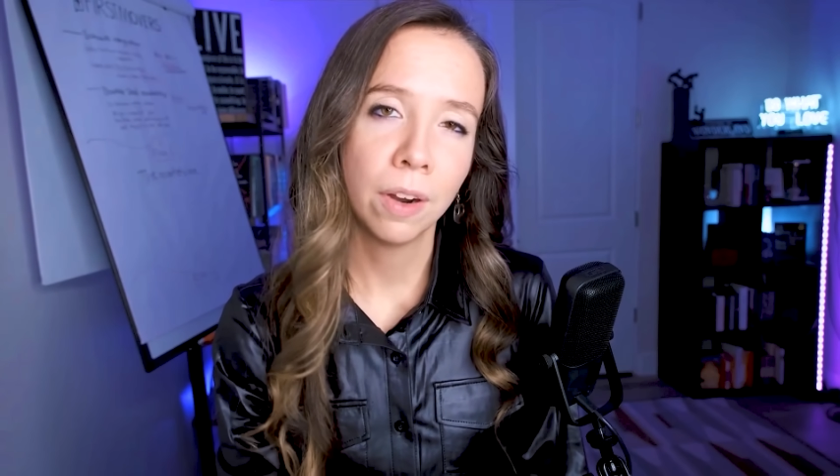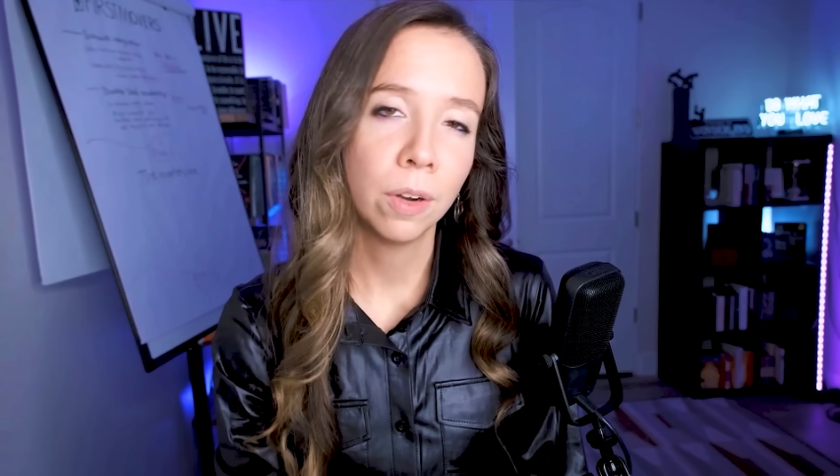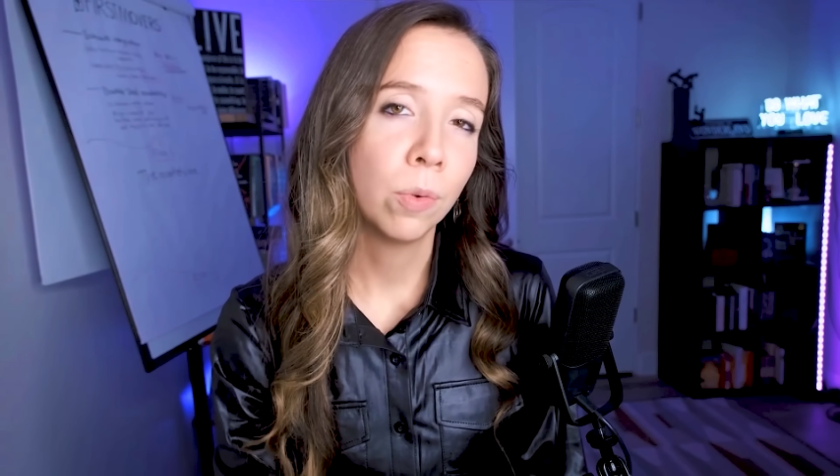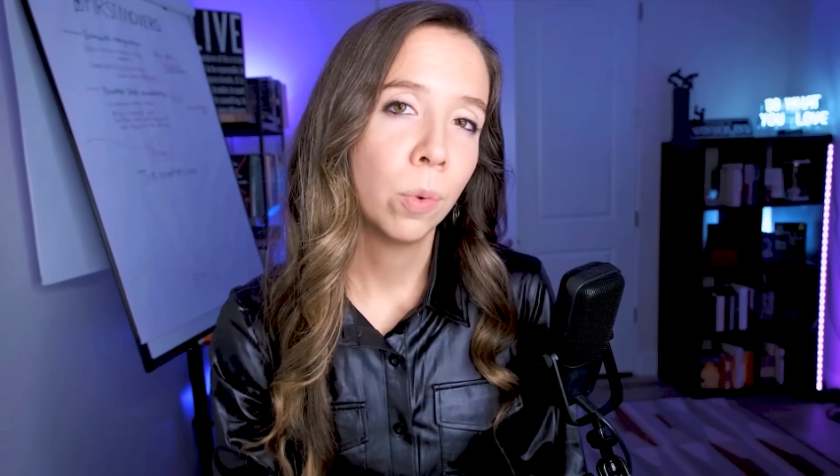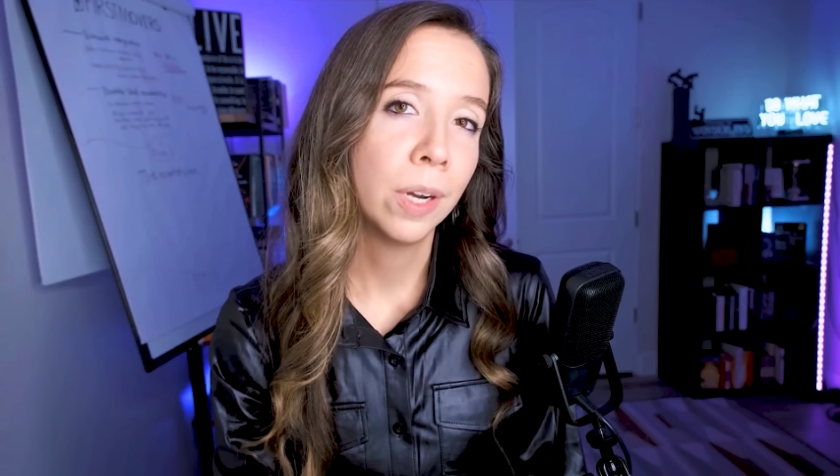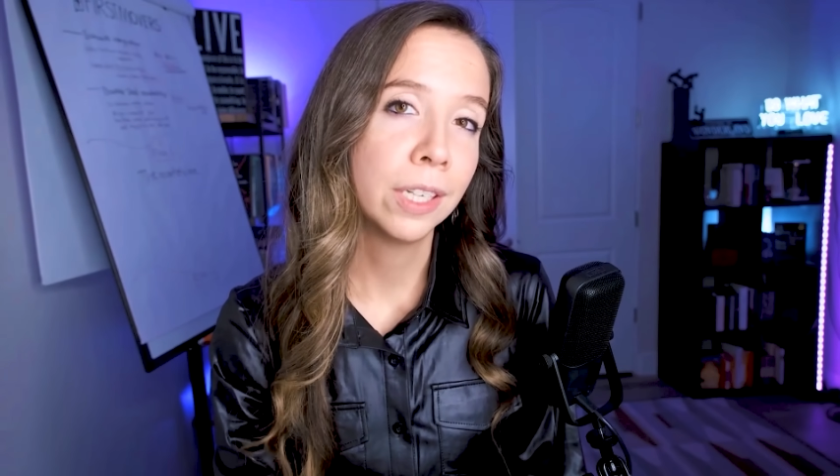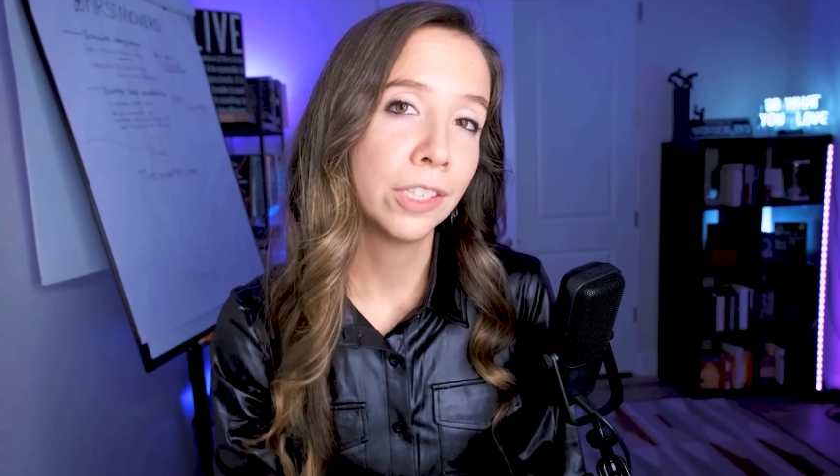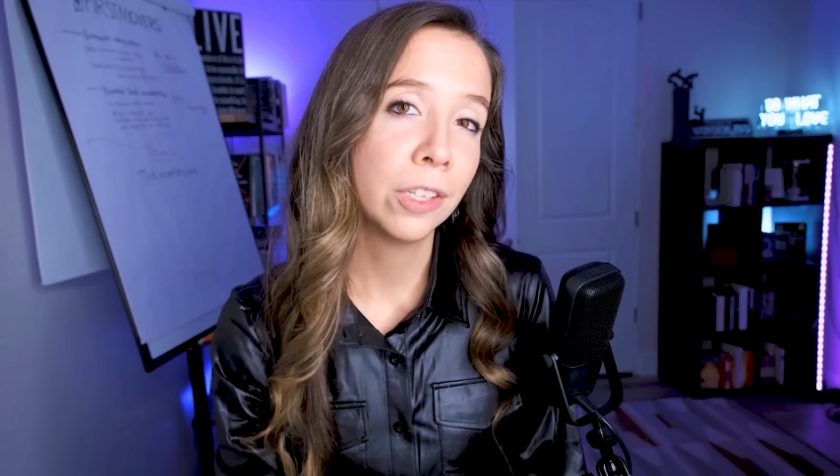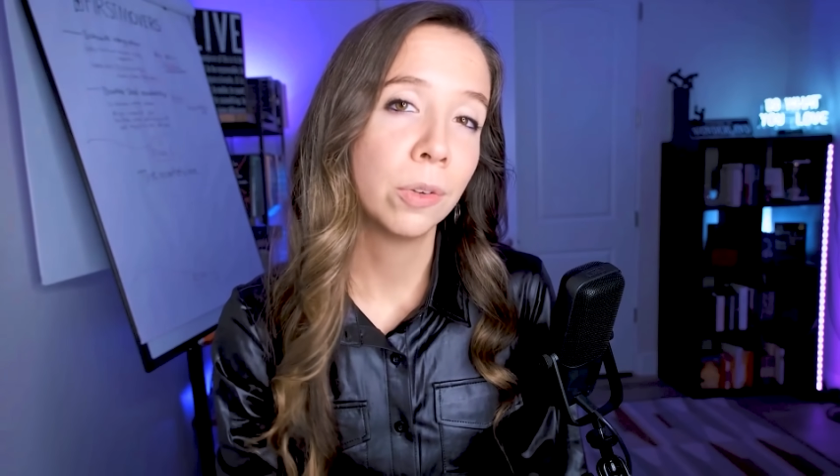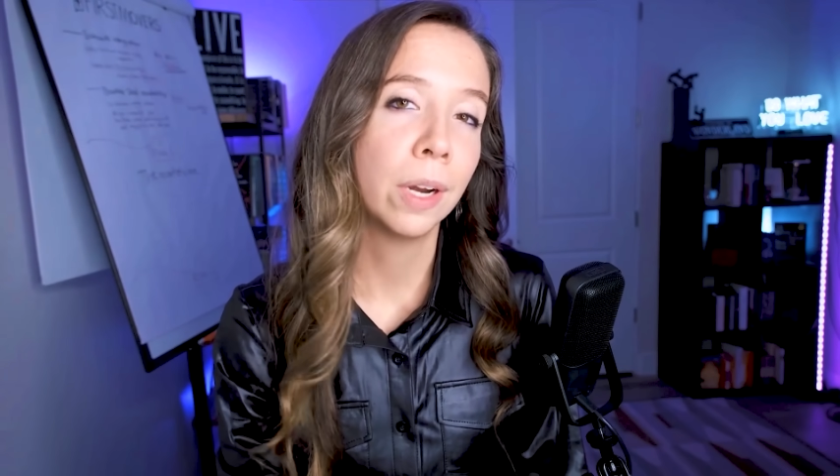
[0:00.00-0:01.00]
are the
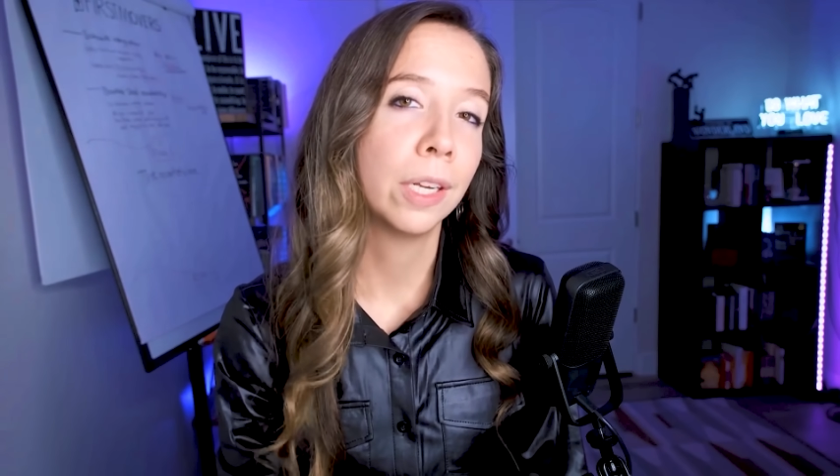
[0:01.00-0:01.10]
ones who